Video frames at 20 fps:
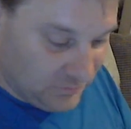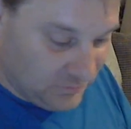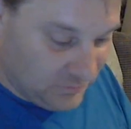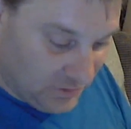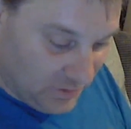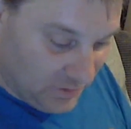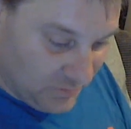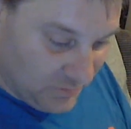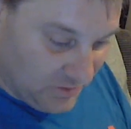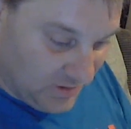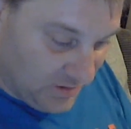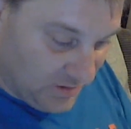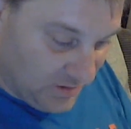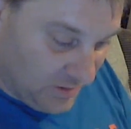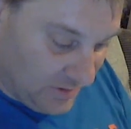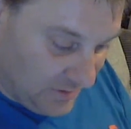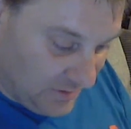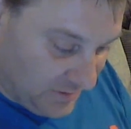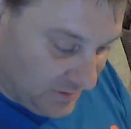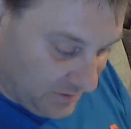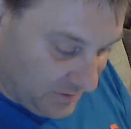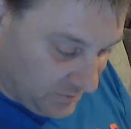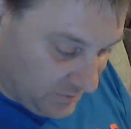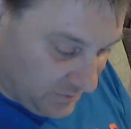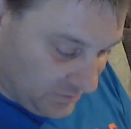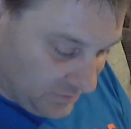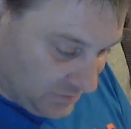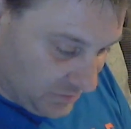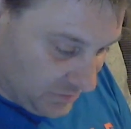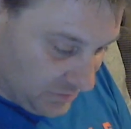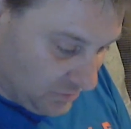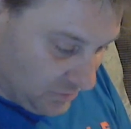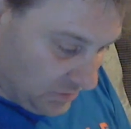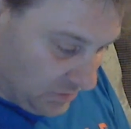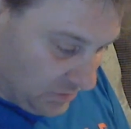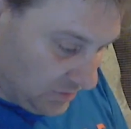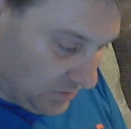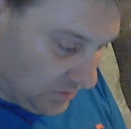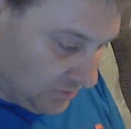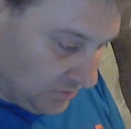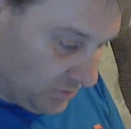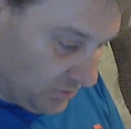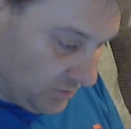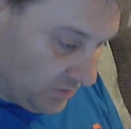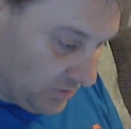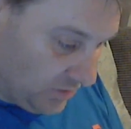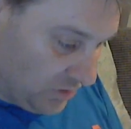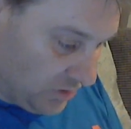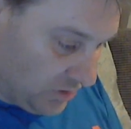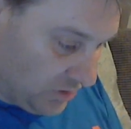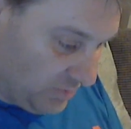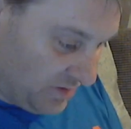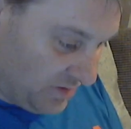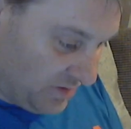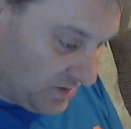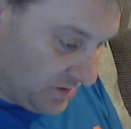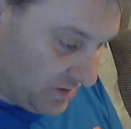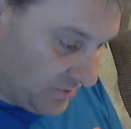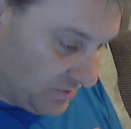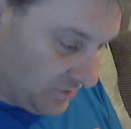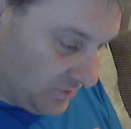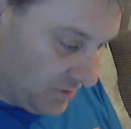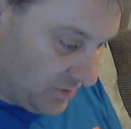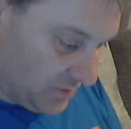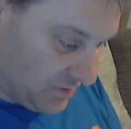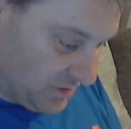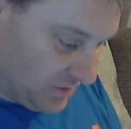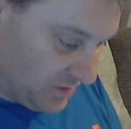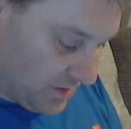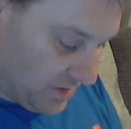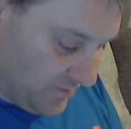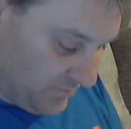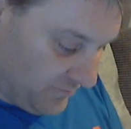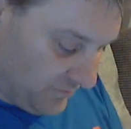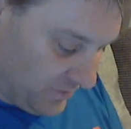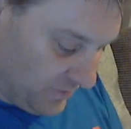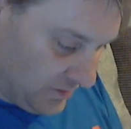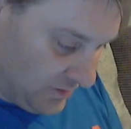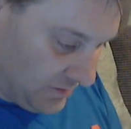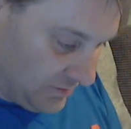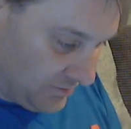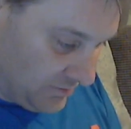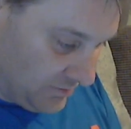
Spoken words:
Empty hangout here. What do I do? Do it on your PC. I think it was saying right.